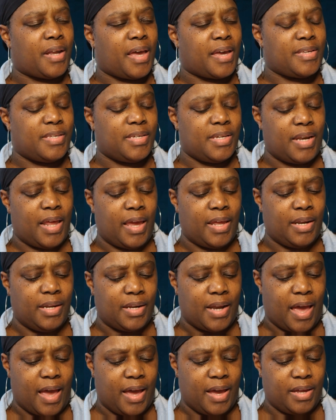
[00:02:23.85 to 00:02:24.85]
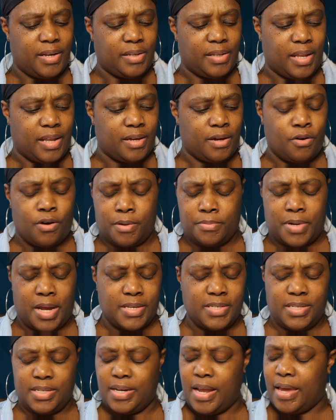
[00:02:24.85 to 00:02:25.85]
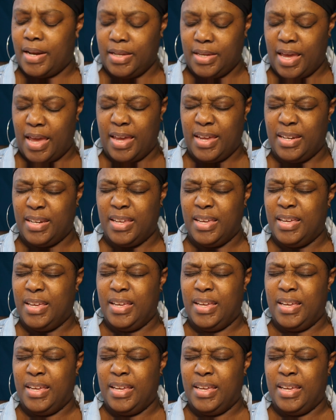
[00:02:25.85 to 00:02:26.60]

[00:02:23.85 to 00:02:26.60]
1989 or 1998?